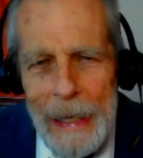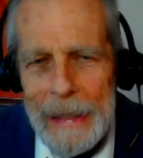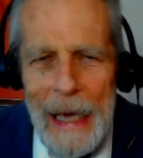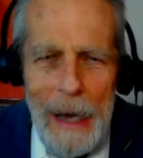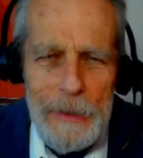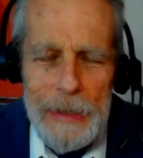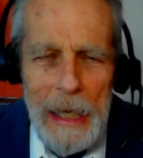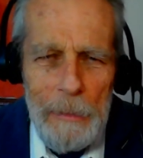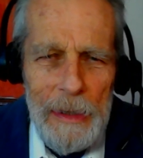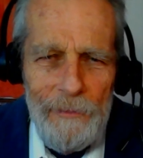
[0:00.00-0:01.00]
Cows
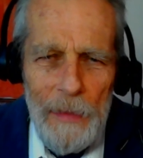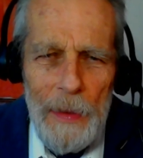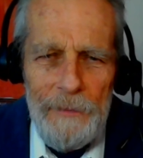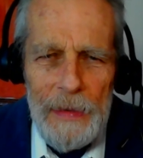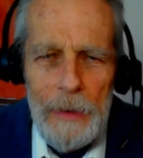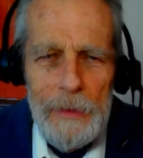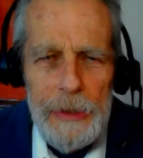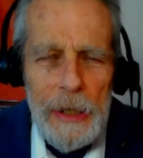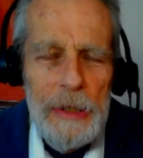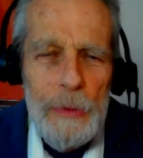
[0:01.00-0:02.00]
came in from the field,
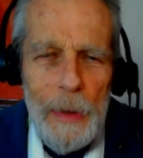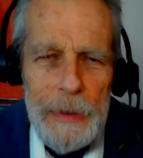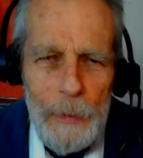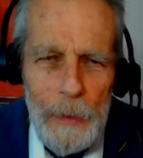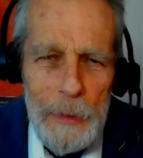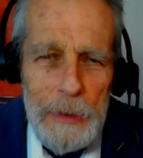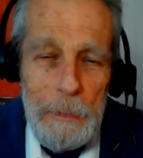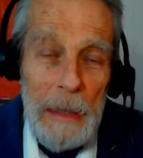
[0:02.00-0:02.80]
chickens went to roost,